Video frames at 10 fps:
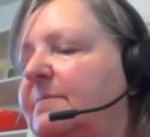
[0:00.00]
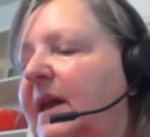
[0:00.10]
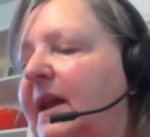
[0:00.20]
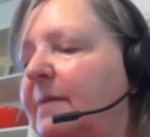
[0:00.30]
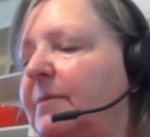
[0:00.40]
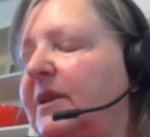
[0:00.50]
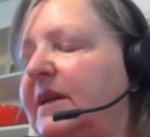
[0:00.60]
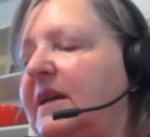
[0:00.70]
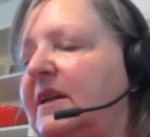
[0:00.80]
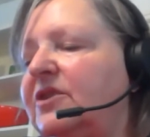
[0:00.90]
met
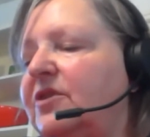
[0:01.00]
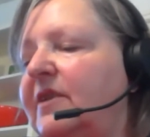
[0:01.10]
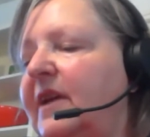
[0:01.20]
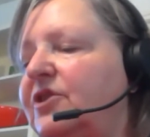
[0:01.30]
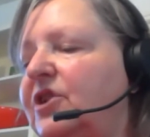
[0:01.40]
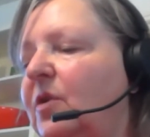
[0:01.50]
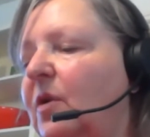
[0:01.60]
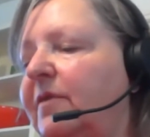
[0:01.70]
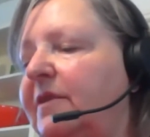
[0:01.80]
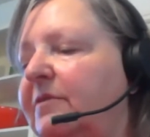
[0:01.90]
Emily, and it turned out she had
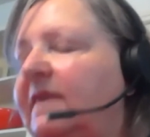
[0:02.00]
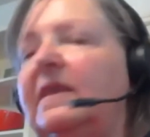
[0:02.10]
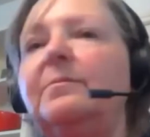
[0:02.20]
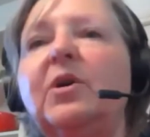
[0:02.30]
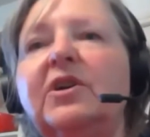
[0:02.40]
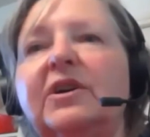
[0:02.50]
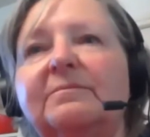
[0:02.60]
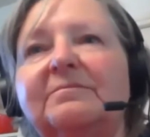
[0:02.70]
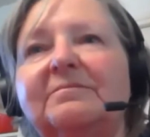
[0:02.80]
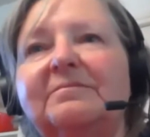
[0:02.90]
already written the book
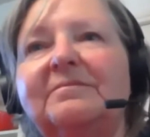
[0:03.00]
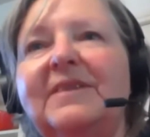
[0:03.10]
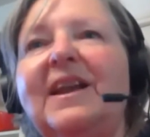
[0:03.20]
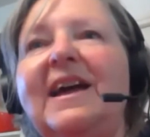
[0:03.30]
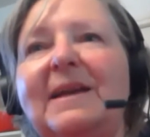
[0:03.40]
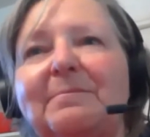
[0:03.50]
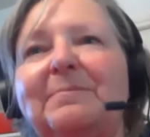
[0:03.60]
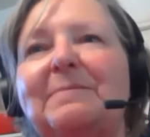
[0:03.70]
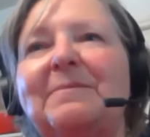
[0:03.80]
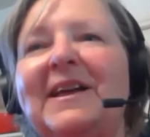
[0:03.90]
that I had
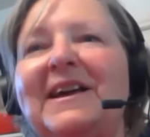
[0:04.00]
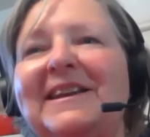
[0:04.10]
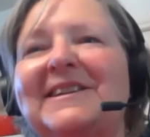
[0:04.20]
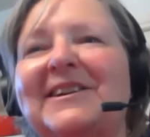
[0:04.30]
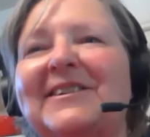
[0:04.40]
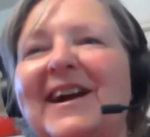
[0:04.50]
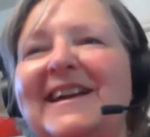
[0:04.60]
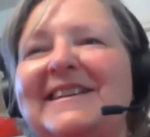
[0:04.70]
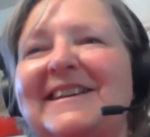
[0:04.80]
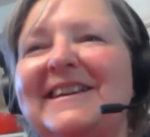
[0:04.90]
been planning to
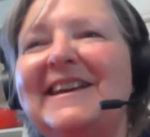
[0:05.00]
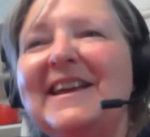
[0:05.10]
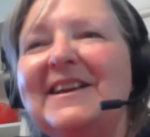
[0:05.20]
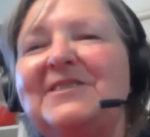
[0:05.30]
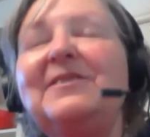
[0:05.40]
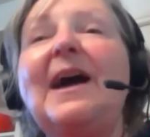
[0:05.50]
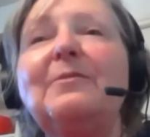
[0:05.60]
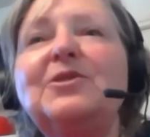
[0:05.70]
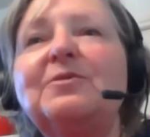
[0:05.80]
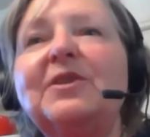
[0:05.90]
write. So that
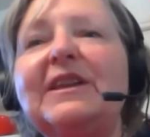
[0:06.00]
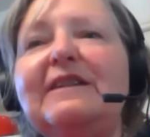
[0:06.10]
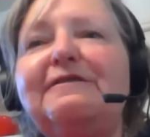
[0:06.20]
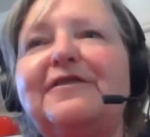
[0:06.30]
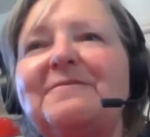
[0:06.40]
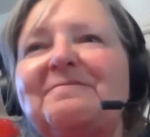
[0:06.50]
was a relief.